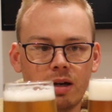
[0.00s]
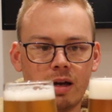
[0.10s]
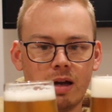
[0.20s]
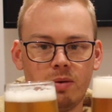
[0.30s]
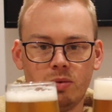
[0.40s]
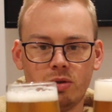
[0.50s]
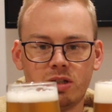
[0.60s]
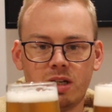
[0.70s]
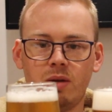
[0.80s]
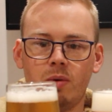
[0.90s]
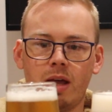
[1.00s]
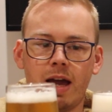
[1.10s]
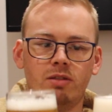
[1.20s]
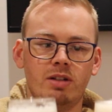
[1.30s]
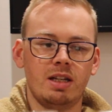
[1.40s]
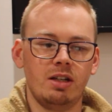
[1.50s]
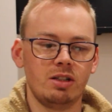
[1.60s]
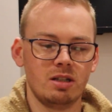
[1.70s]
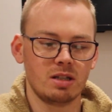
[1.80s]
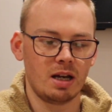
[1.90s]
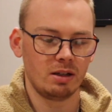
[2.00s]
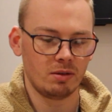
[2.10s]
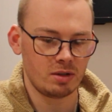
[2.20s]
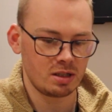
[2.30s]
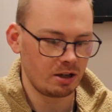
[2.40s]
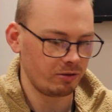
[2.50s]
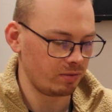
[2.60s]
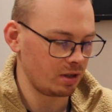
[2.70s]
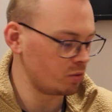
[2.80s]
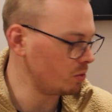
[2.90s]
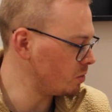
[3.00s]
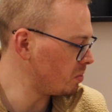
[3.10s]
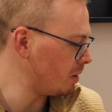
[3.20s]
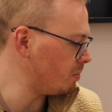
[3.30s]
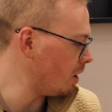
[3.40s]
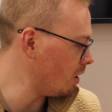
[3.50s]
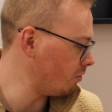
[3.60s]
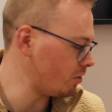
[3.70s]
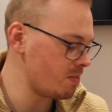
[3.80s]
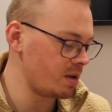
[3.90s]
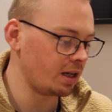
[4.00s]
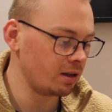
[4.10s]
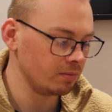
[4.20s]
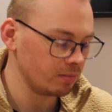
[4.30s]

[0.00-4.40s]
We'll see what head retention's like. Obviously this one's been poured for a minute.